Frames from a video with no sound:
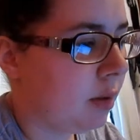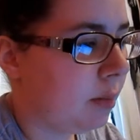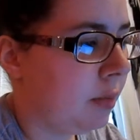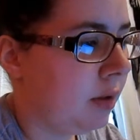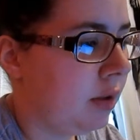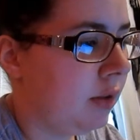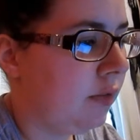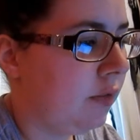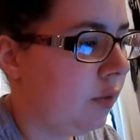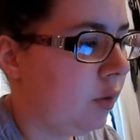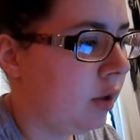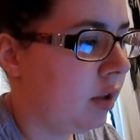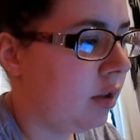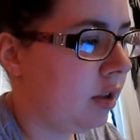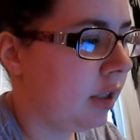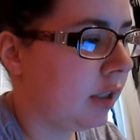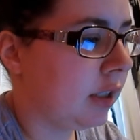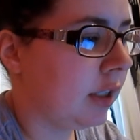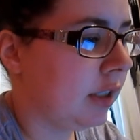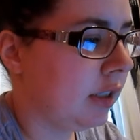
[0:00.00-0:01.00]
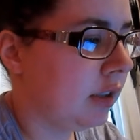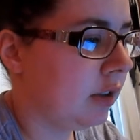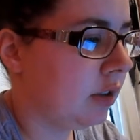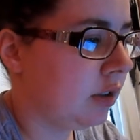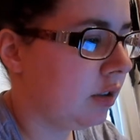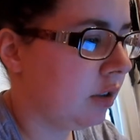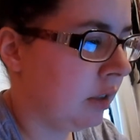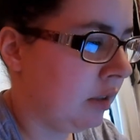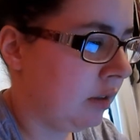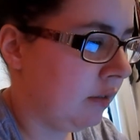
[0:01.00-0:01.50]
But it's 4 o'clock and I
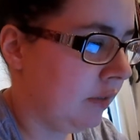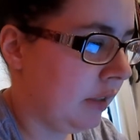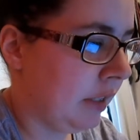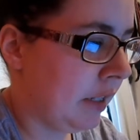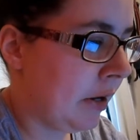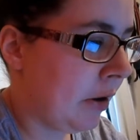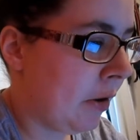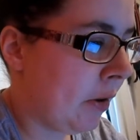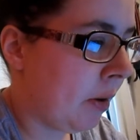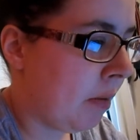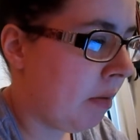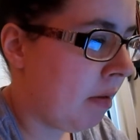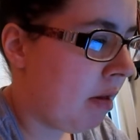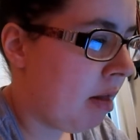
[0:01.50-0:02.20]
just started the video.